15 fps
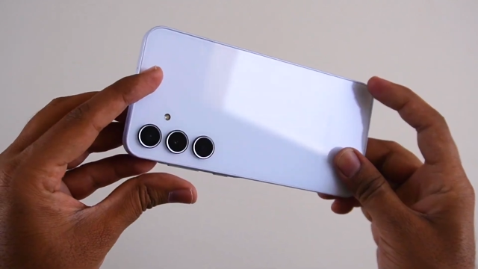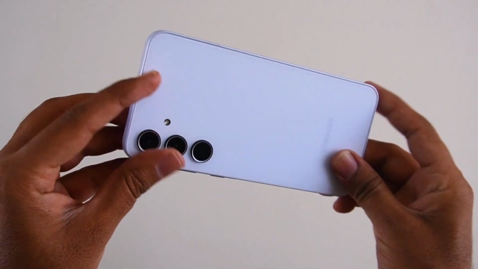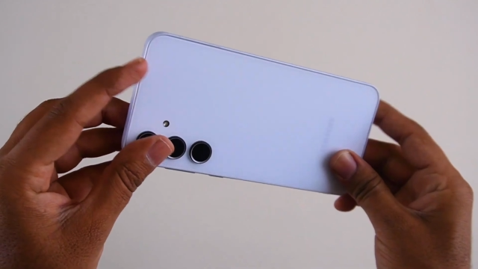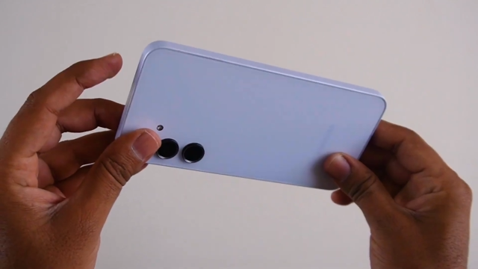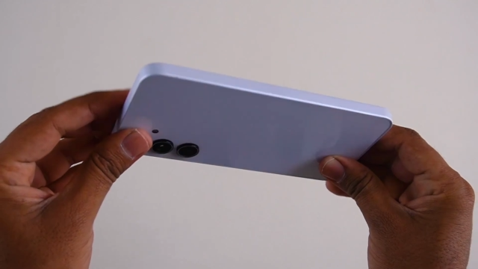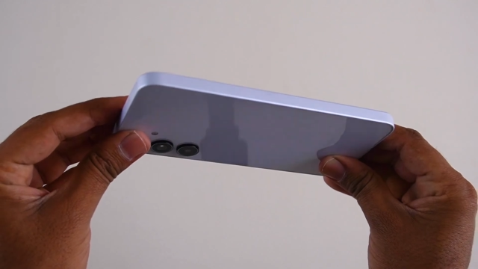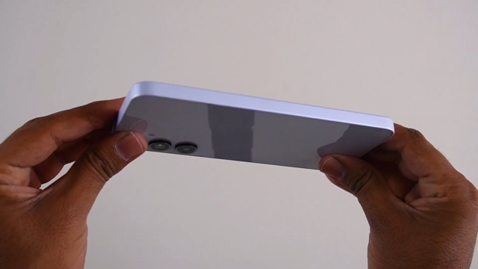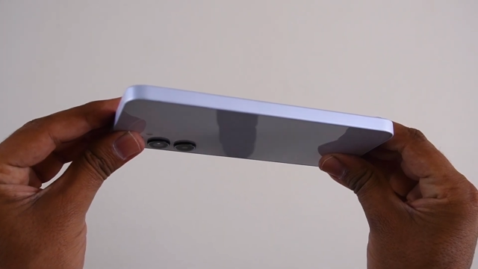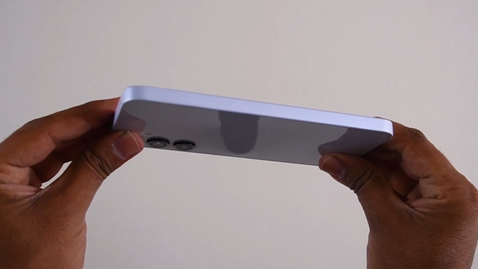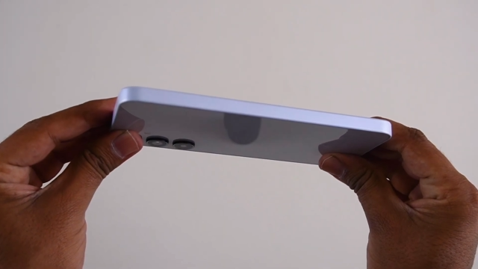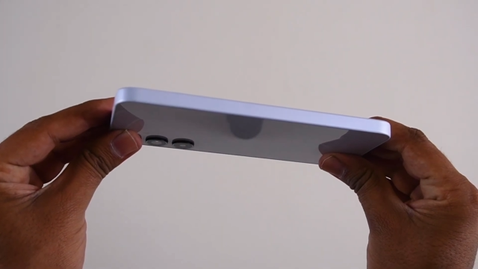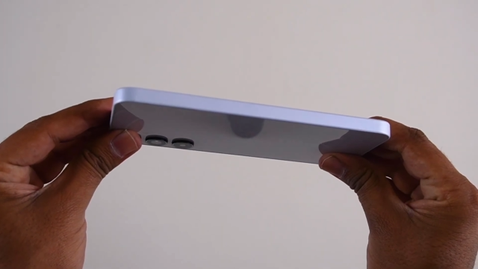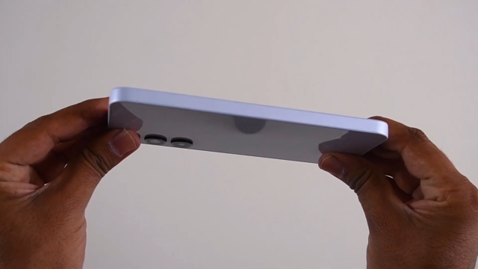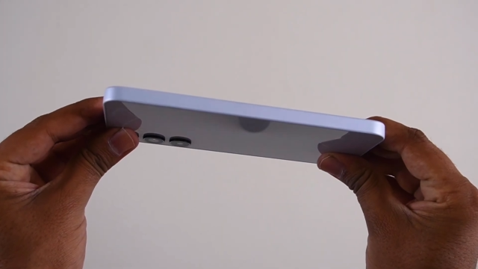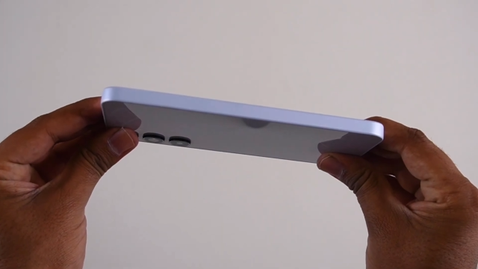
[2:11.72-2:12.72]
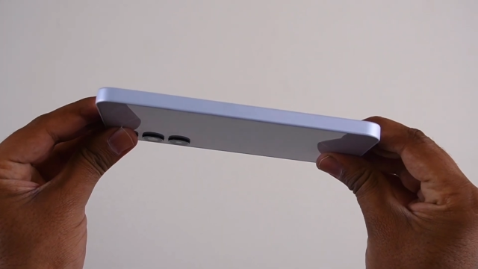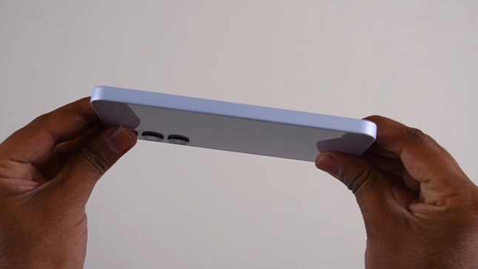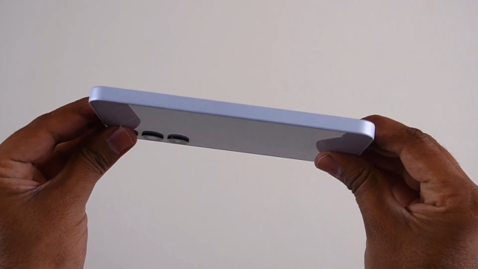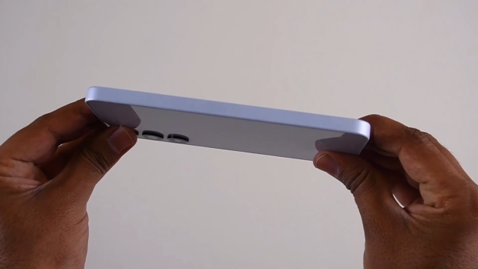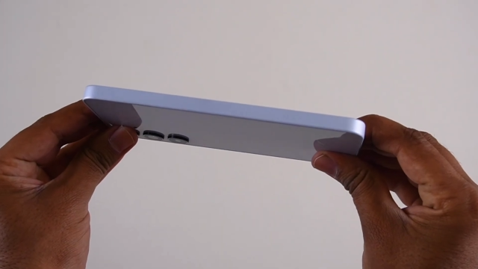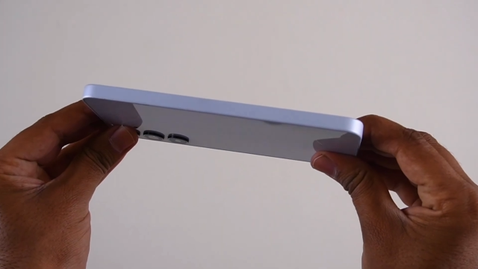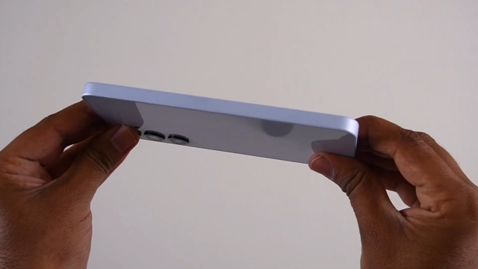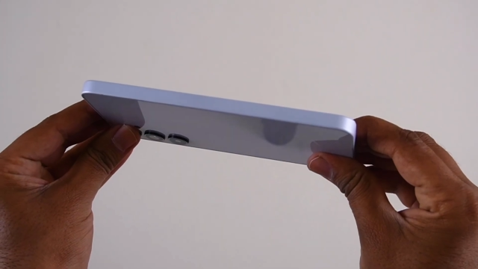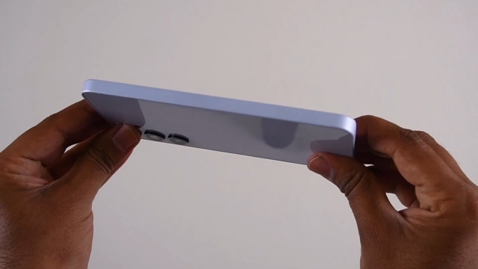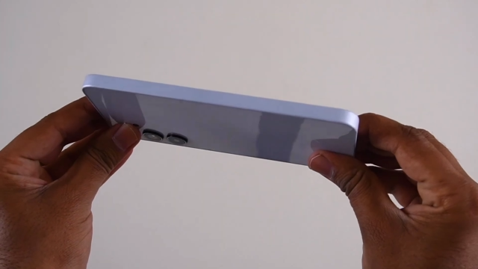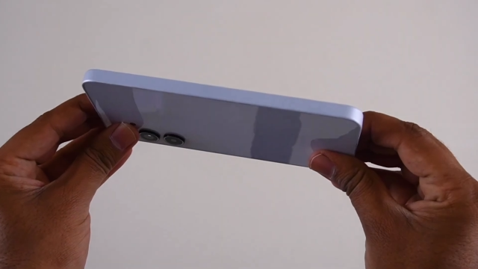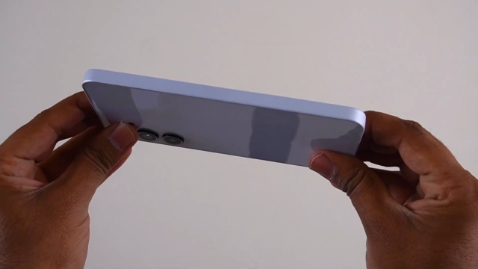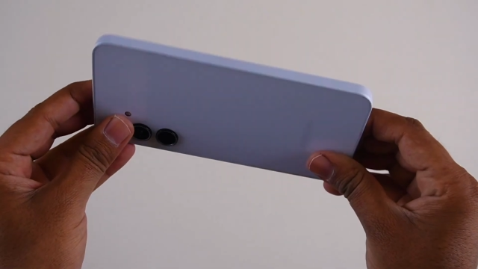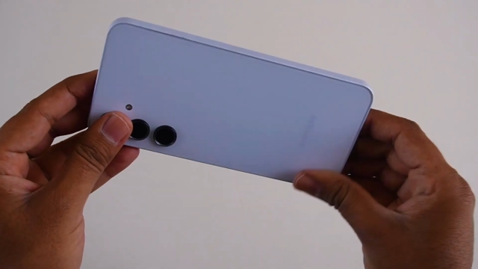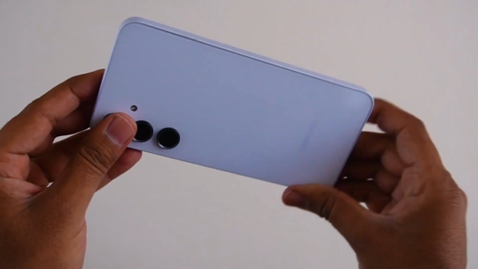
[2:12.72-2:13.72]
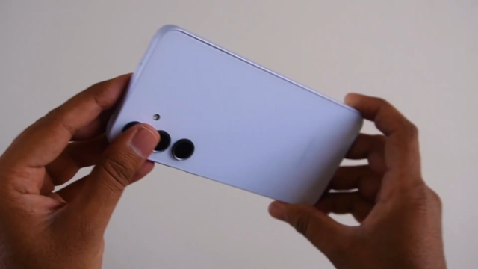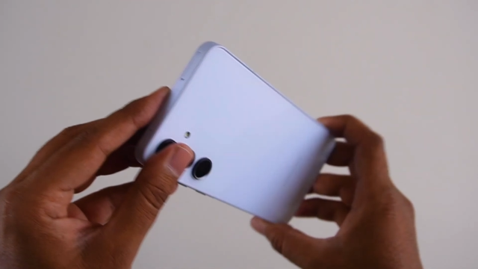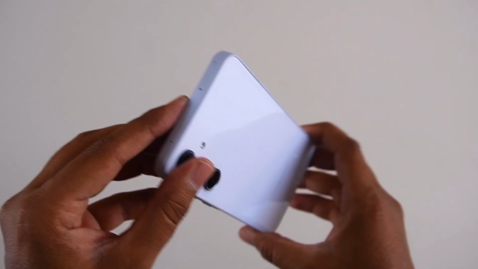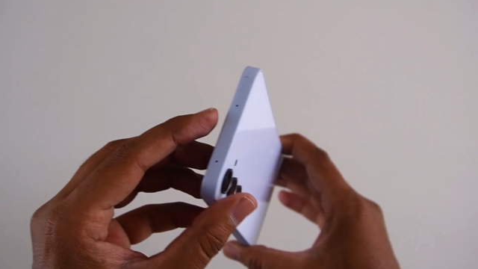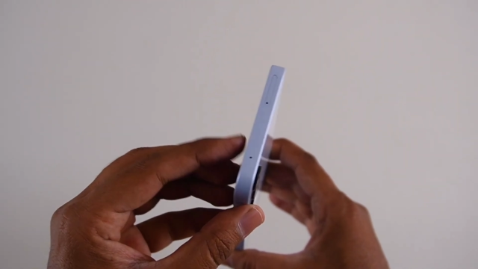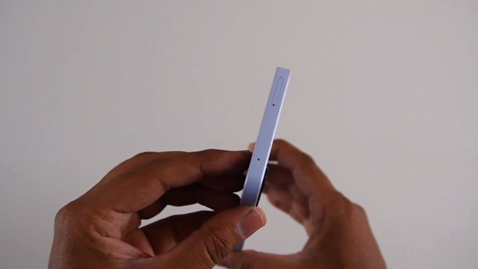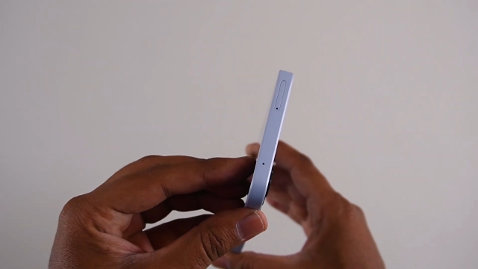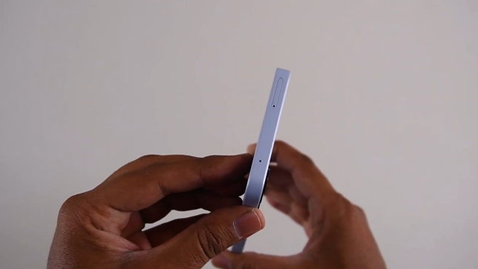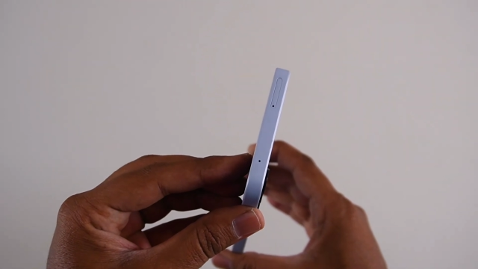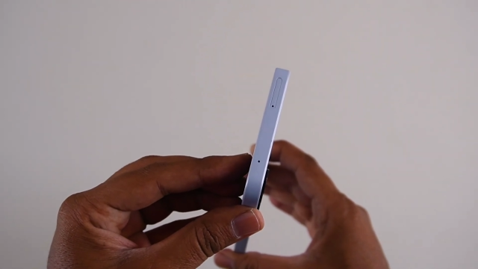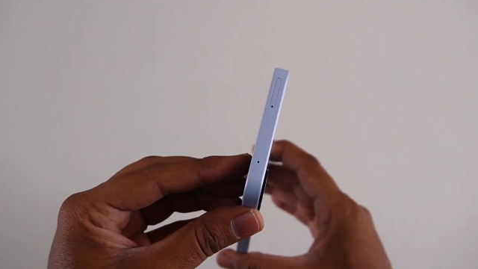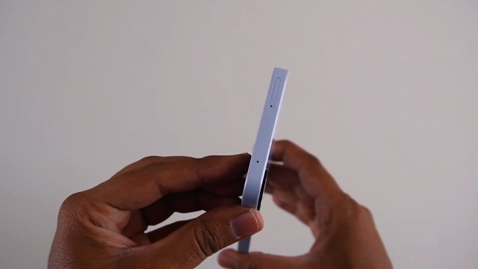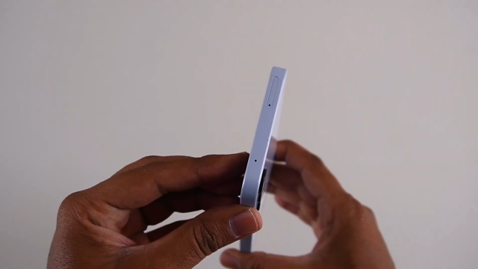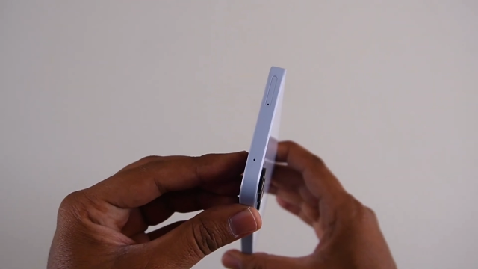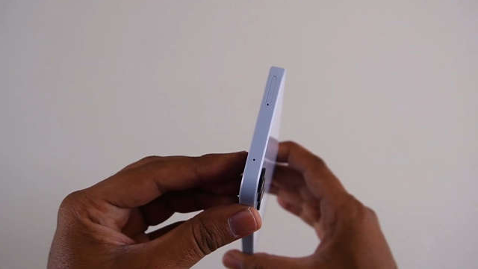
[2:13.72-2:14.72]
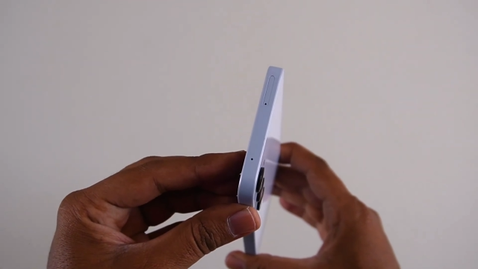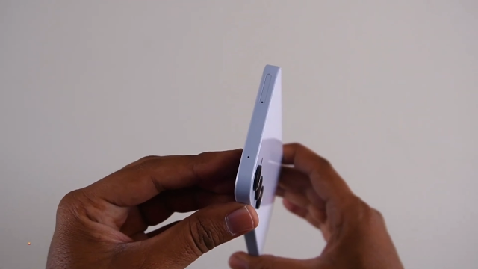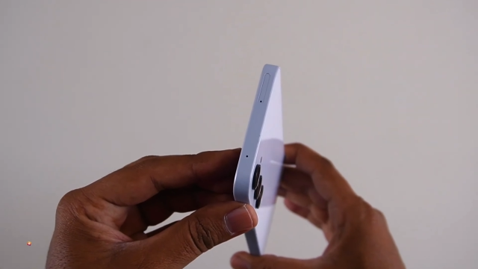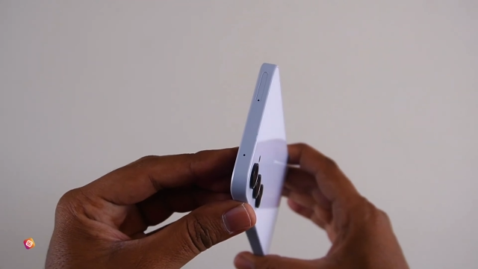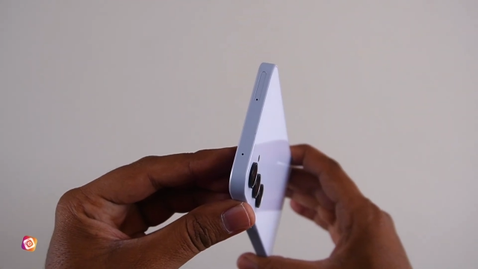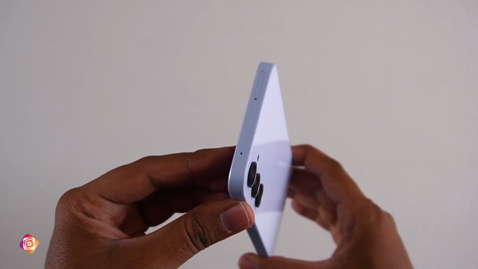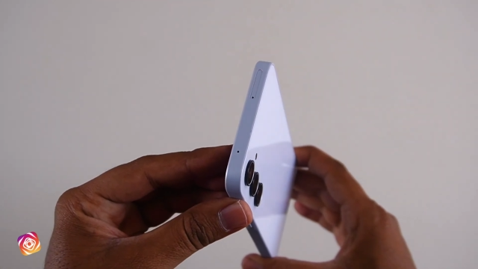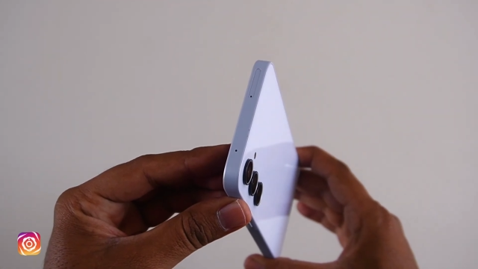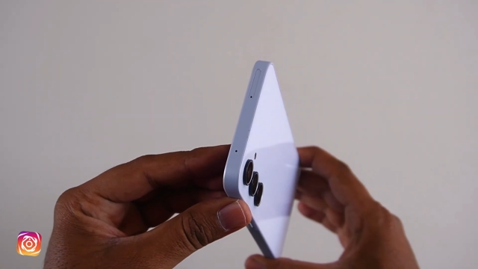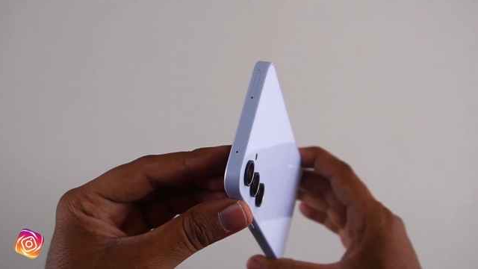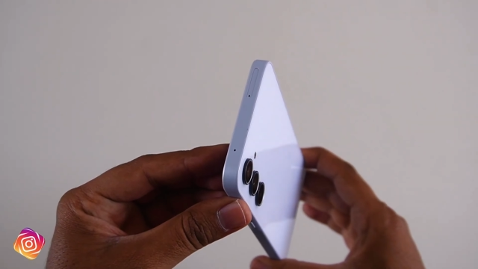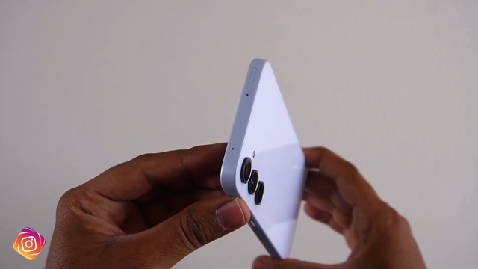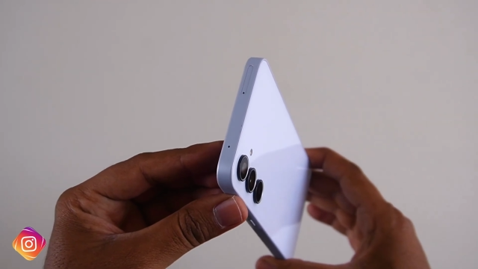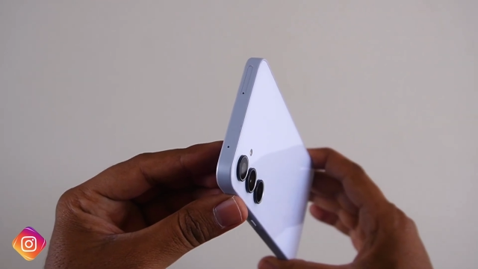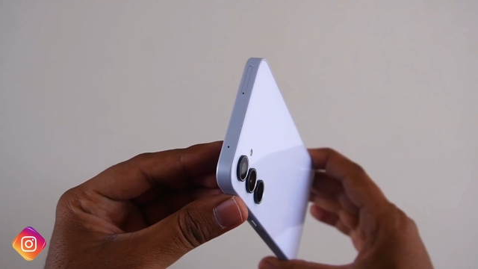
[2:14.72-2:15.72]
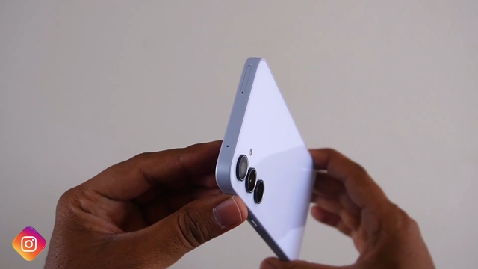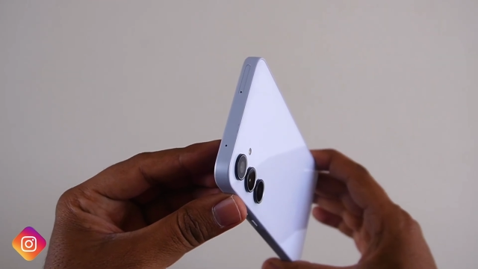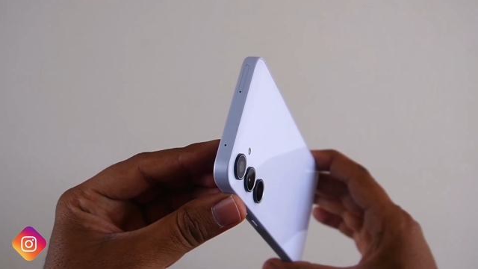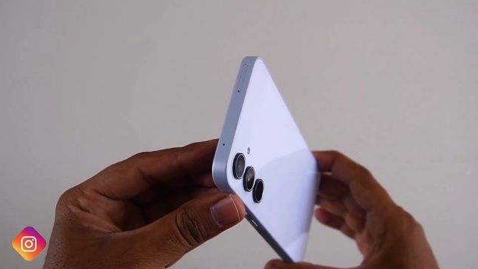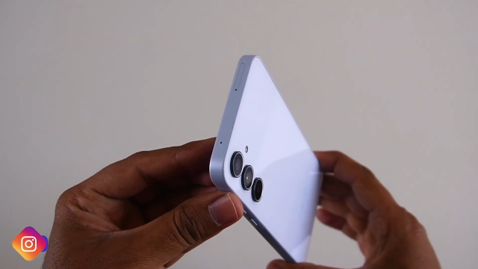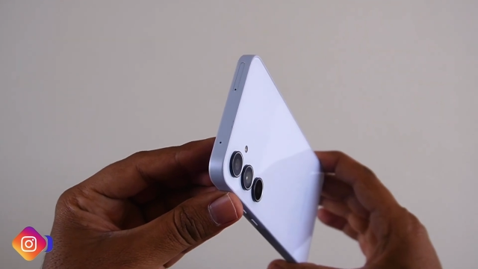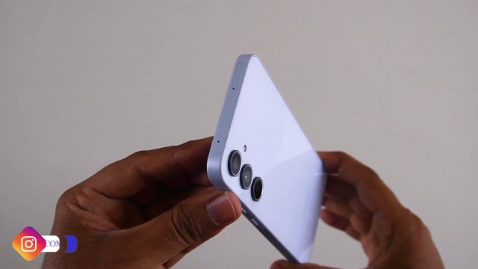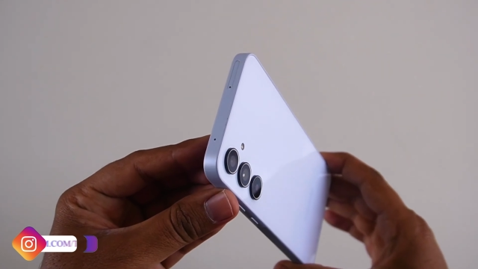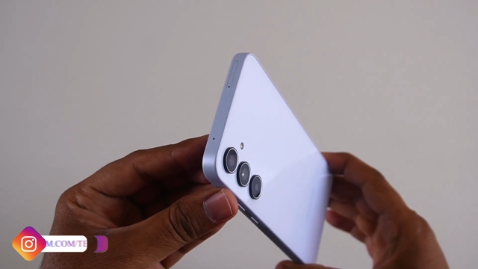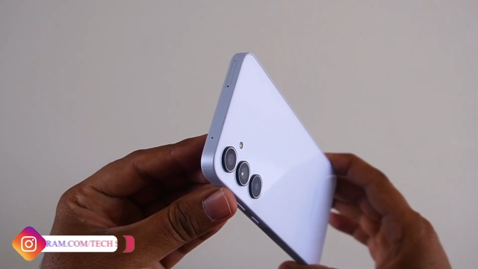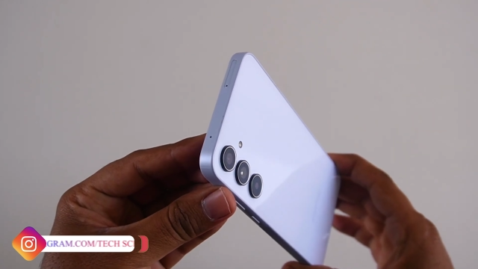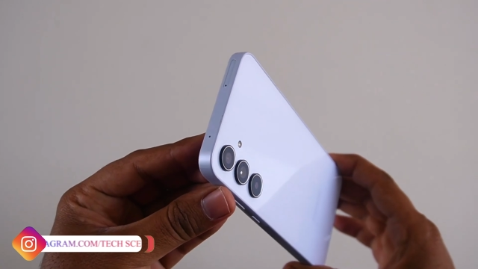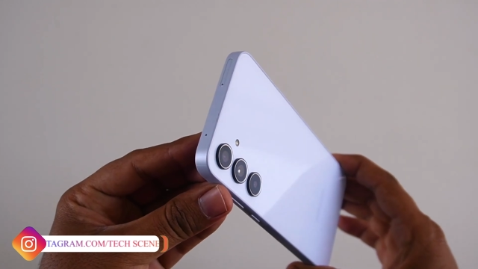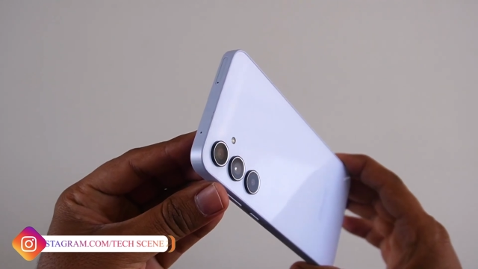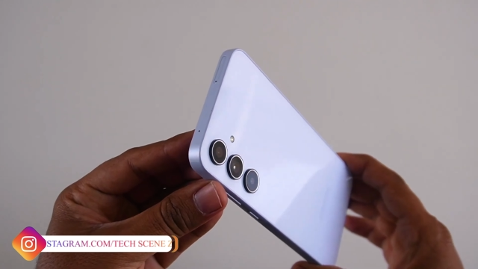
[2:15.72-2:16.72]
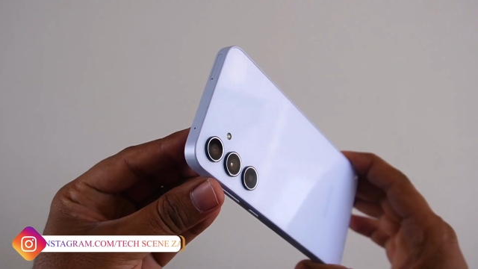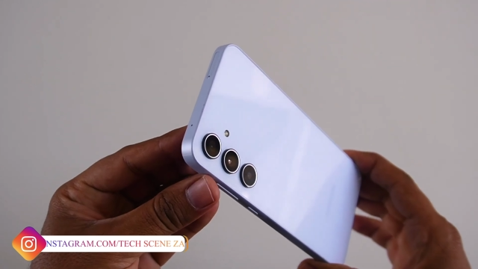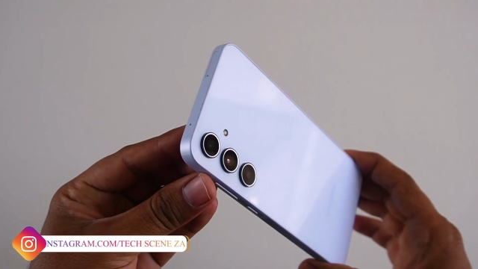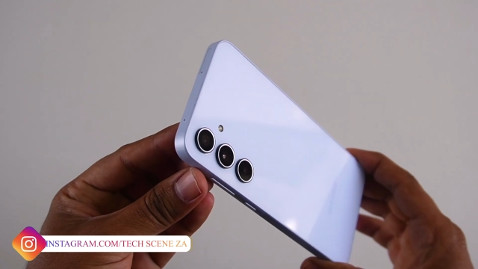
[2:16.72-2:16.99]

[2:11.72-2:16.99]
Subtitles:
[unreadable: no face in view]